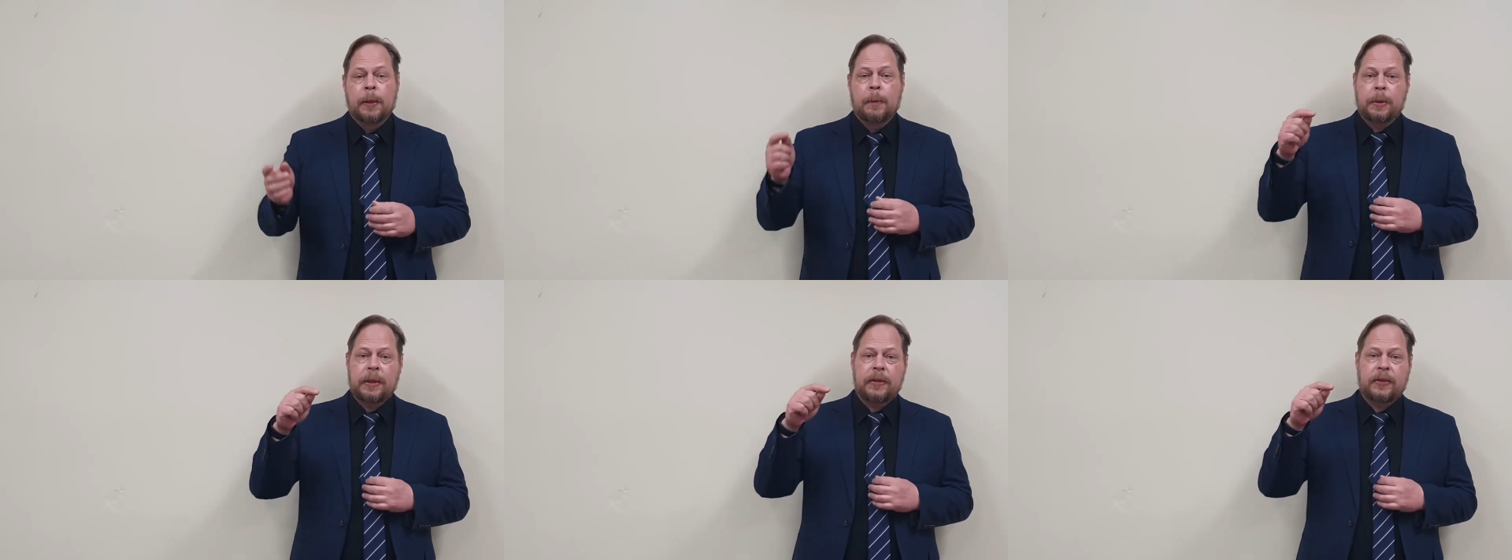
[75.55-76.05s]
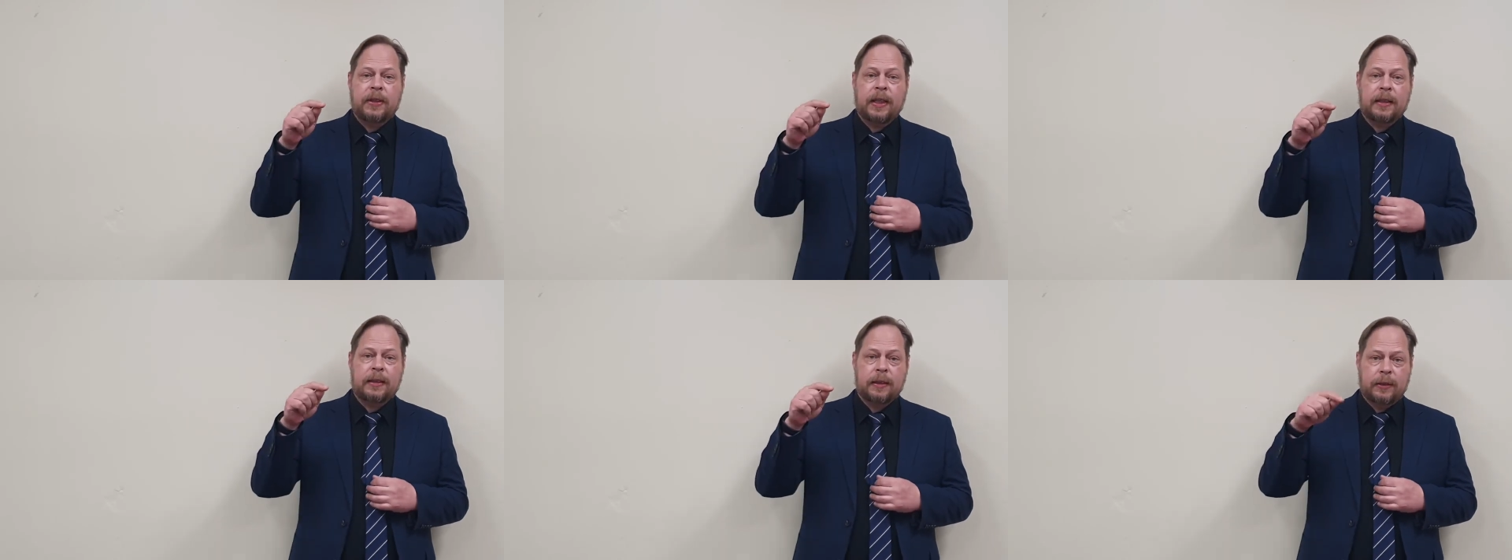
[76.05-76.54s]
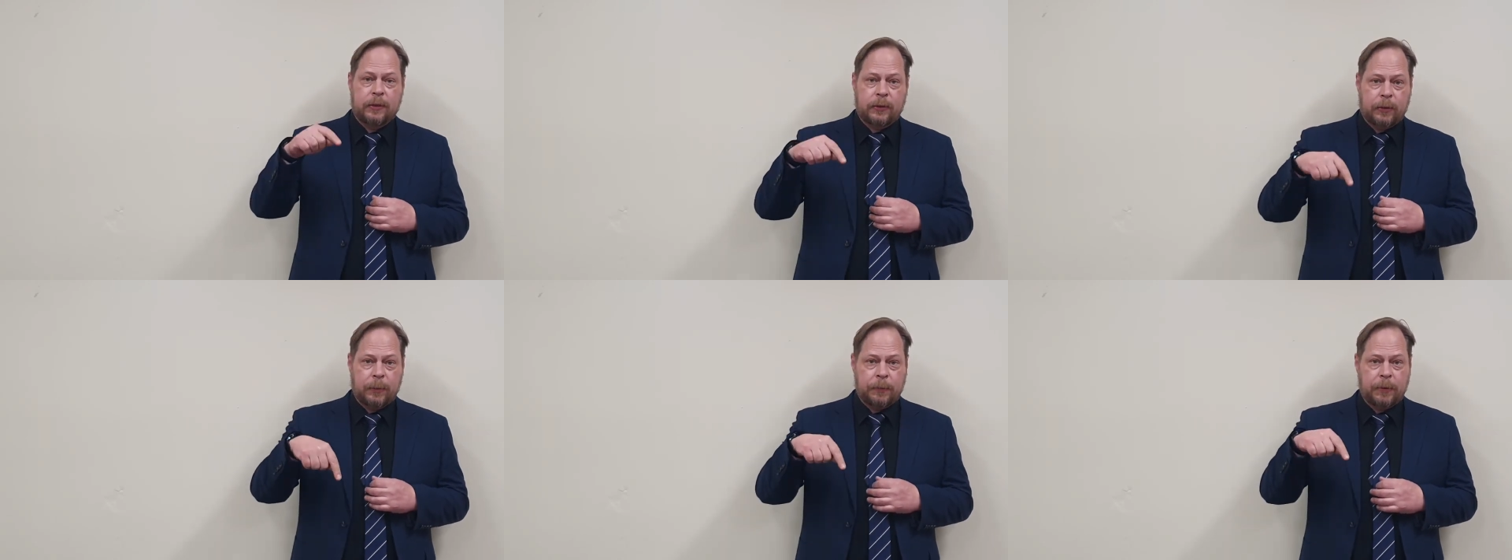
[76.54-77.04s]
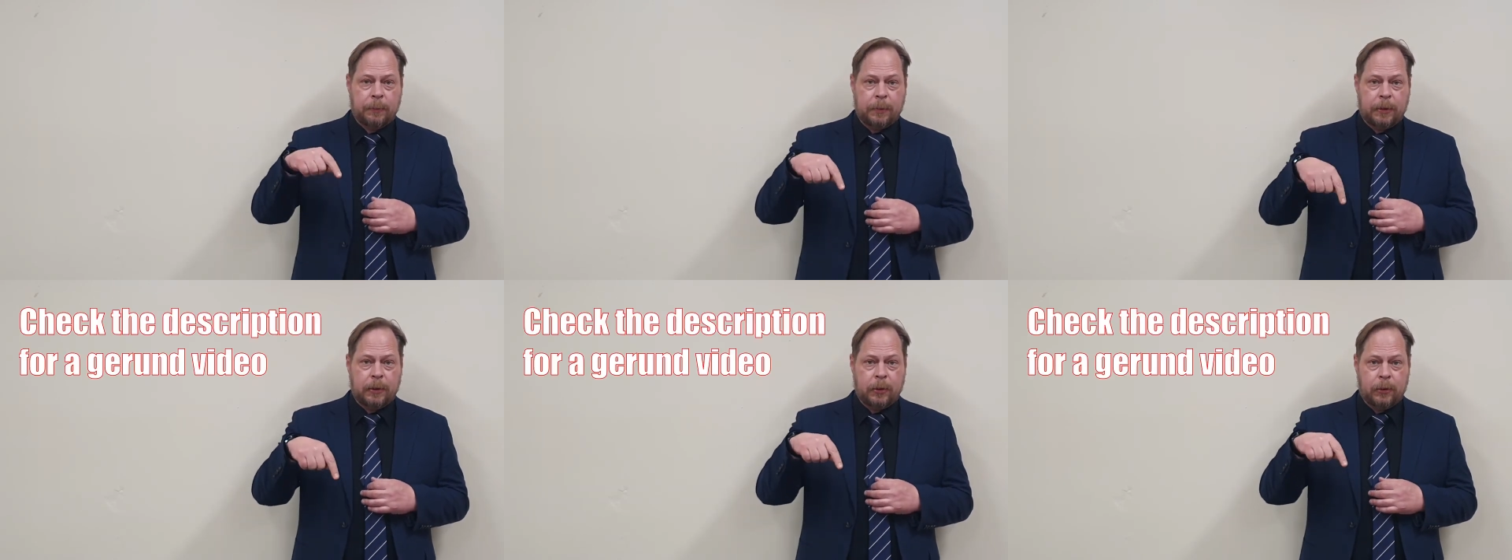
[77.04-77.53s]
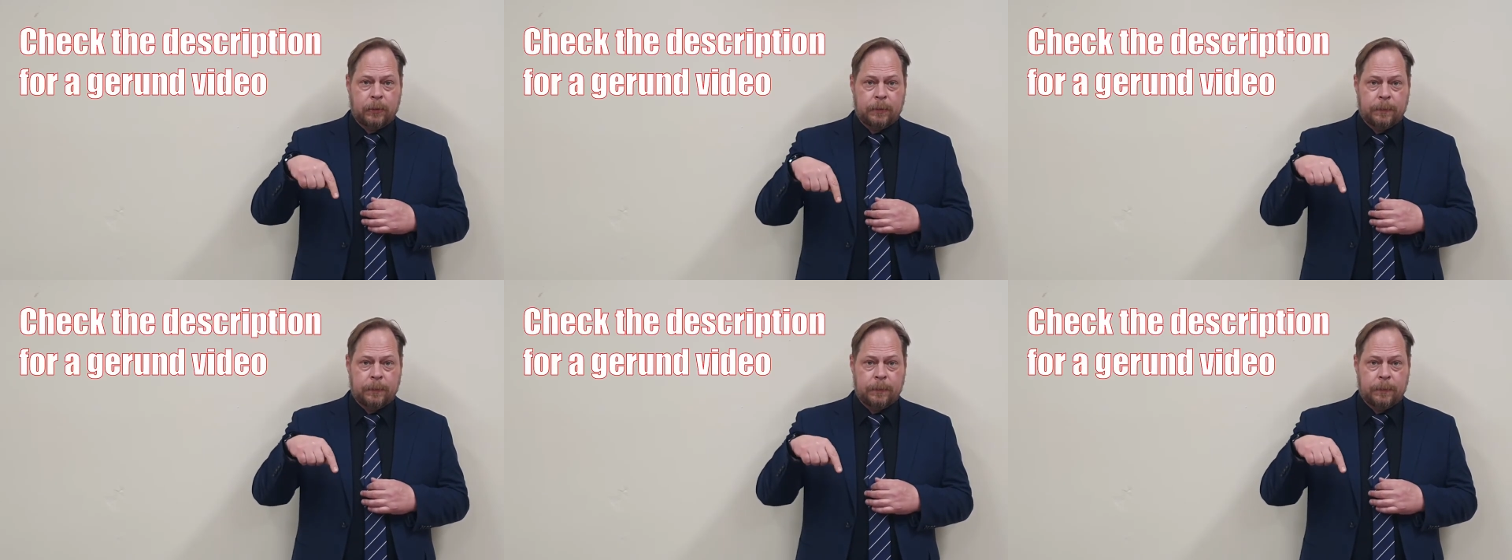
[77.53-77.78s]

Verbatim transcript: Please check the description below